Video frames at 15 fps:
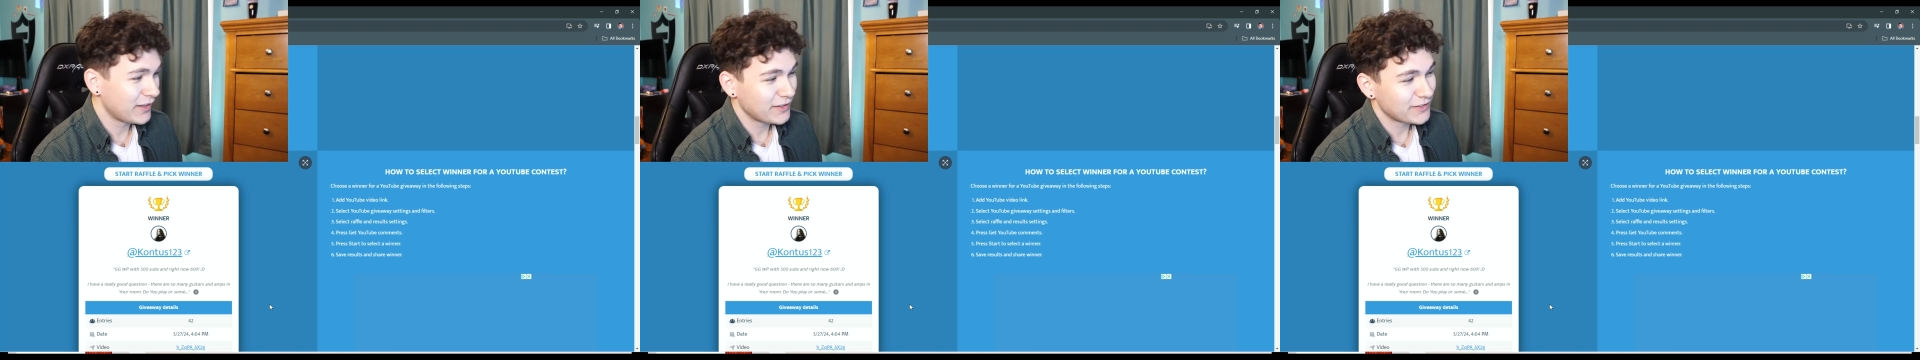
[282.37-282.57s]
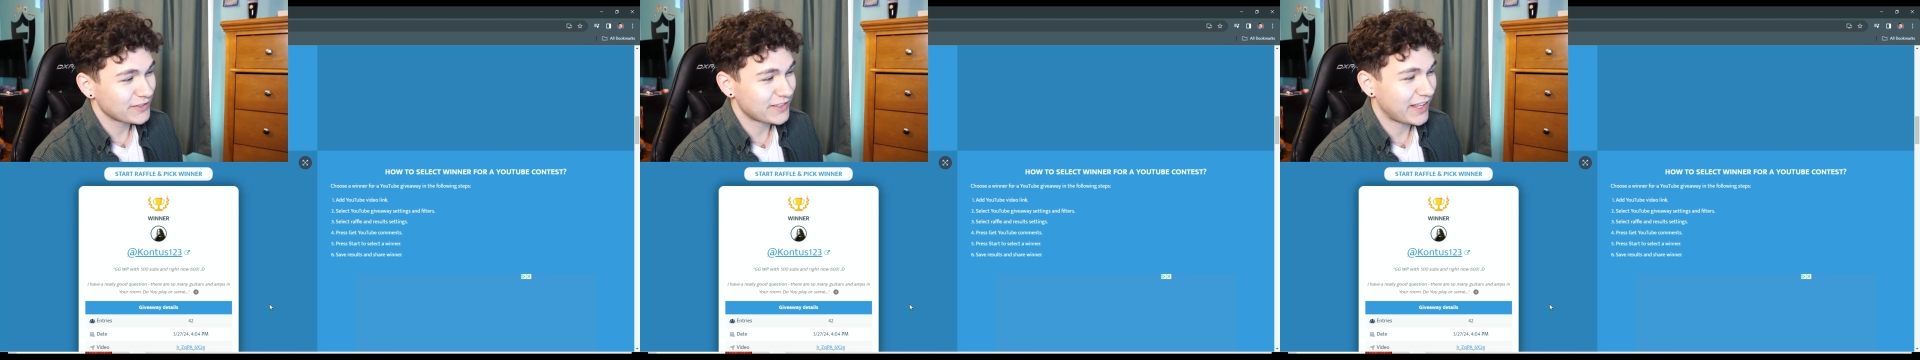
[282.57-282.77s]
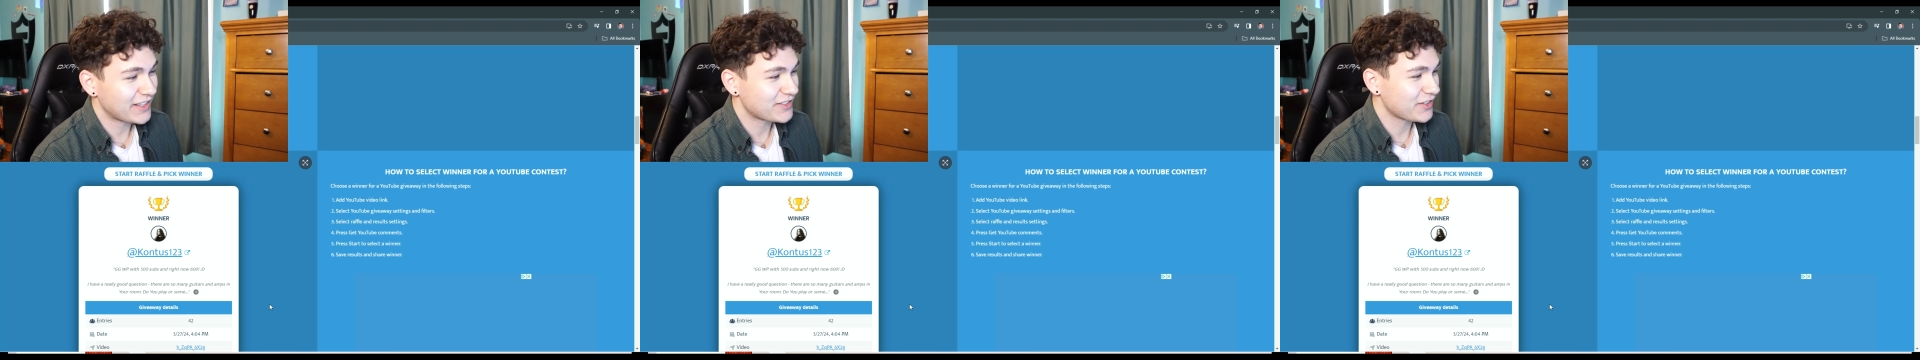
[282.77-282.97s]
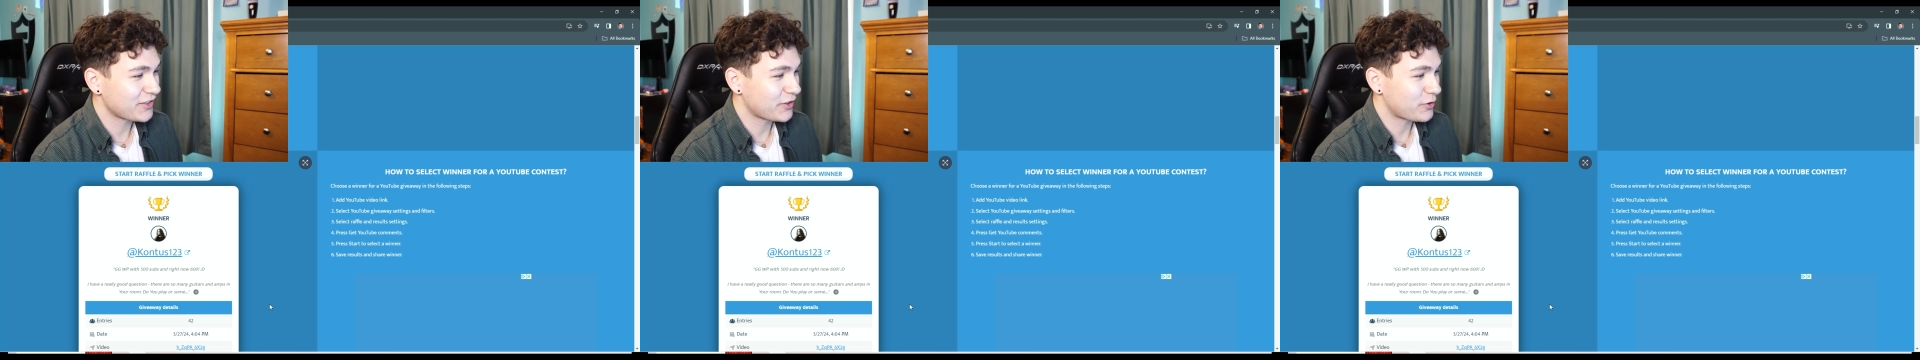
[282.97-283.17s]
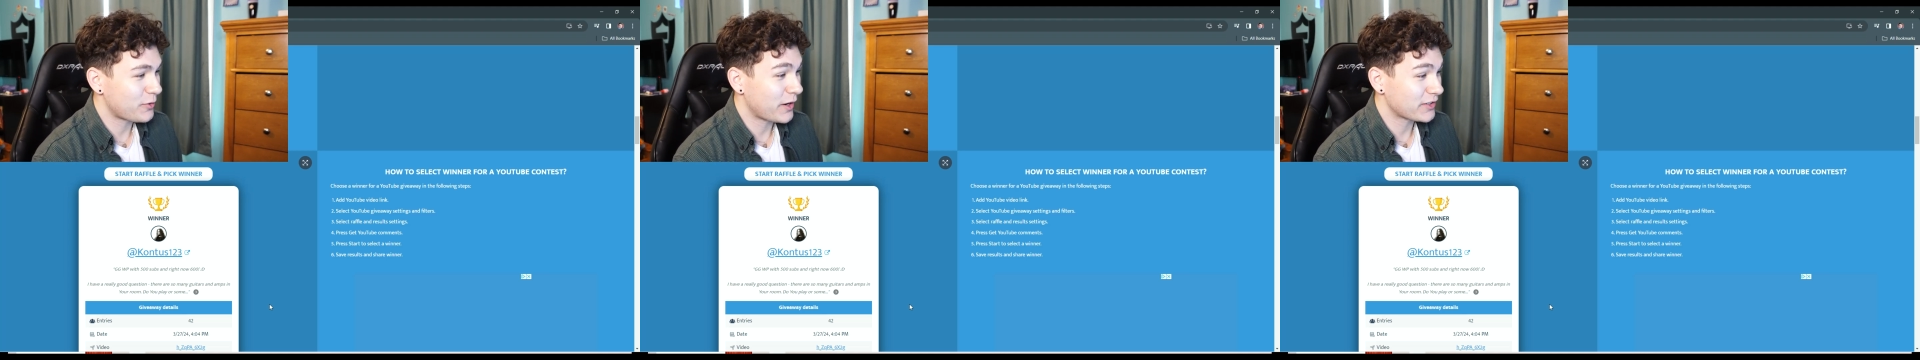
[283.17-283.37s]
just answering
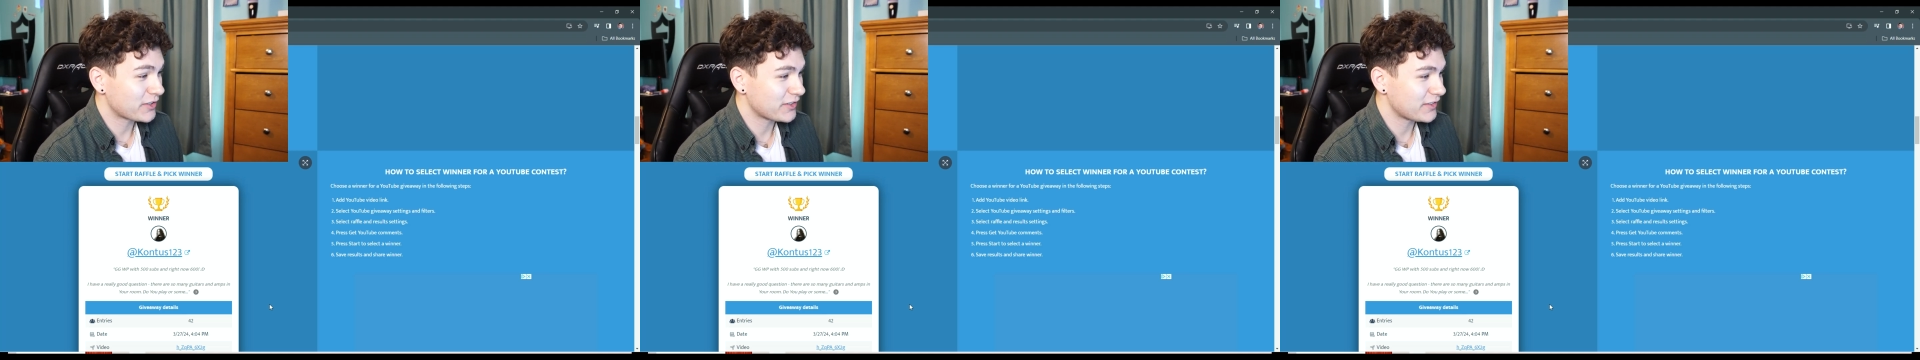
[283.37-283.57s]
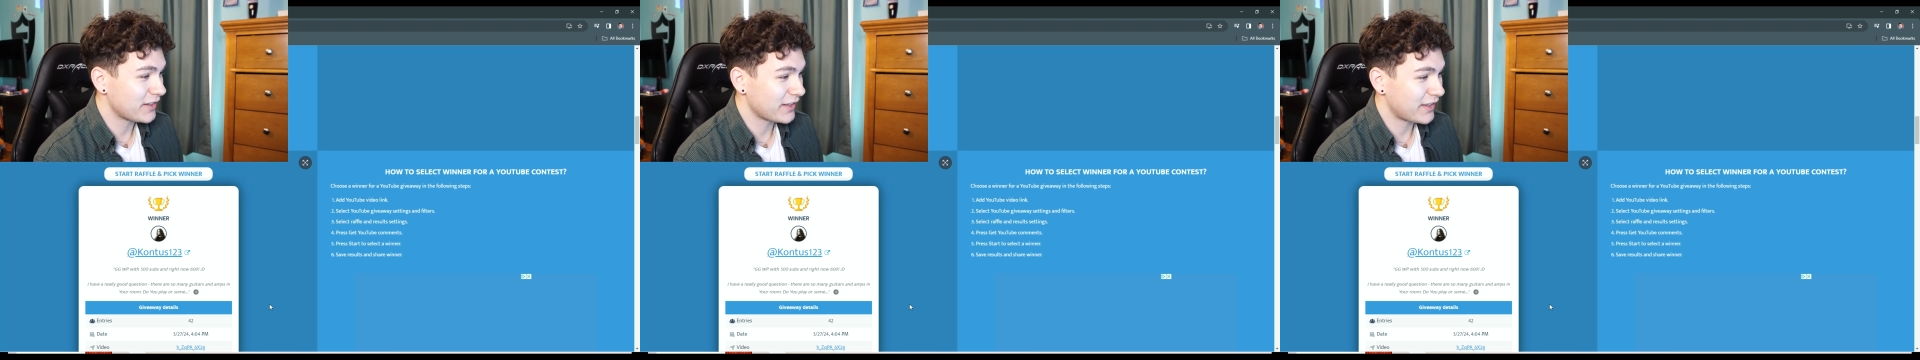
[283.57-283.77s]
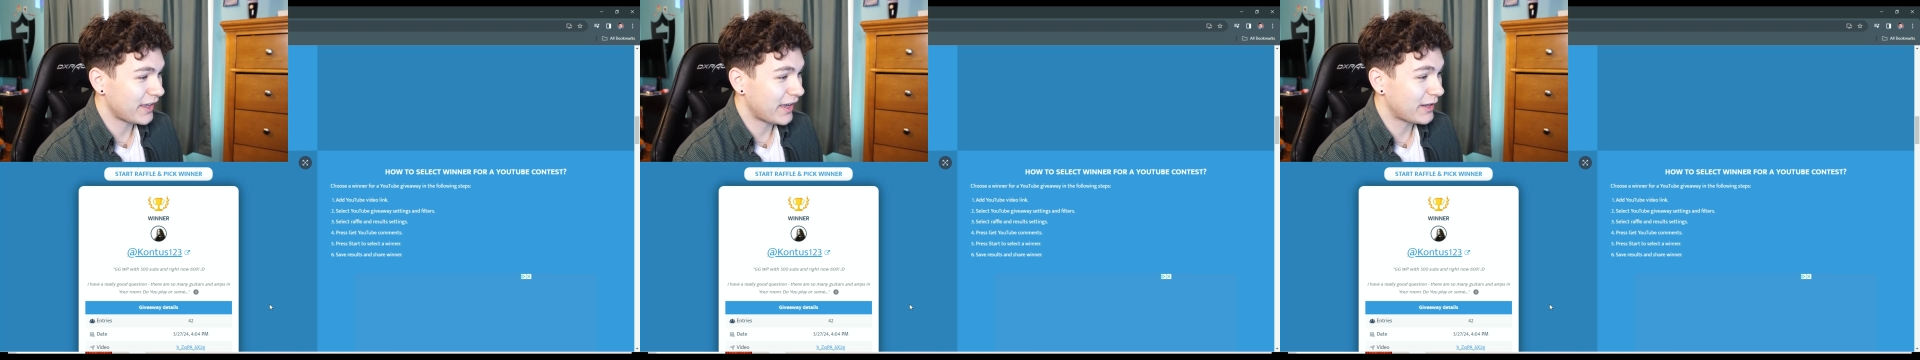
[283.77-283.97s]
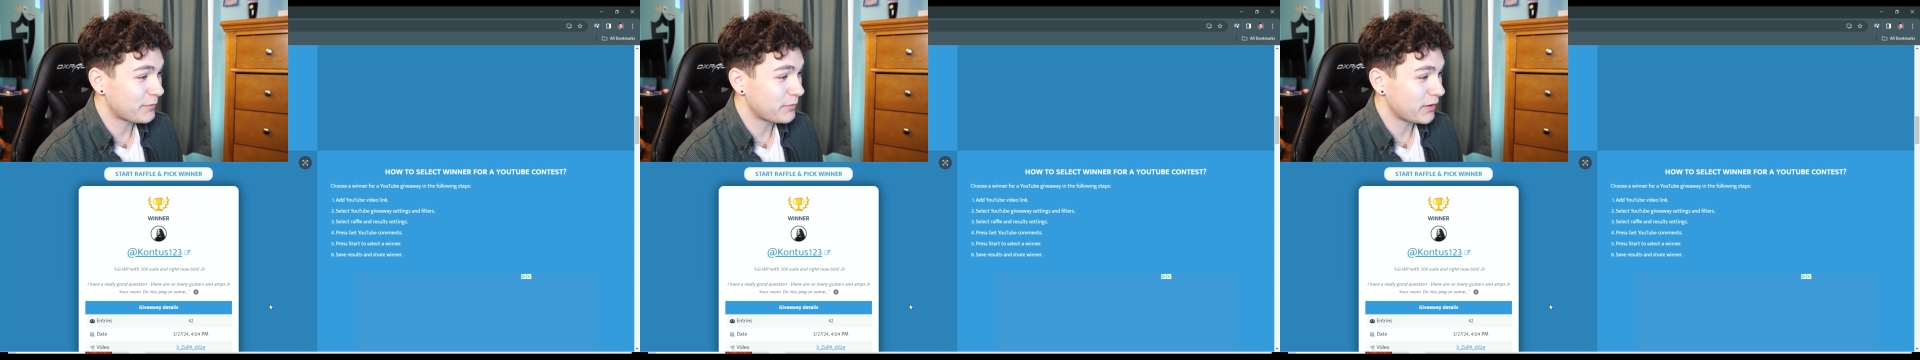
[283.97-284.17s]
your question again.